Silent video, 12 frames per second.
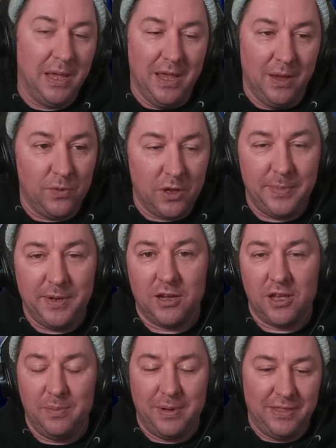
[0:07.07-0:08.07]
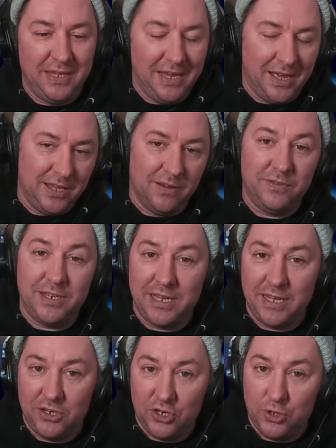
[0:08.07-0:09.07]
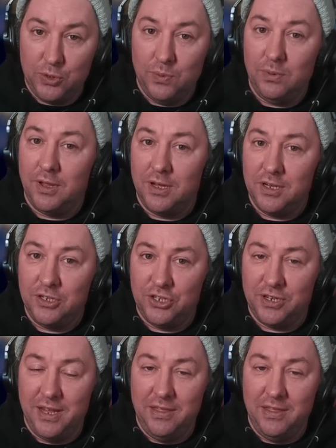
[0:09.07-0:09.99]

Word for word: And we're going to be talking about the IFT 2 launch.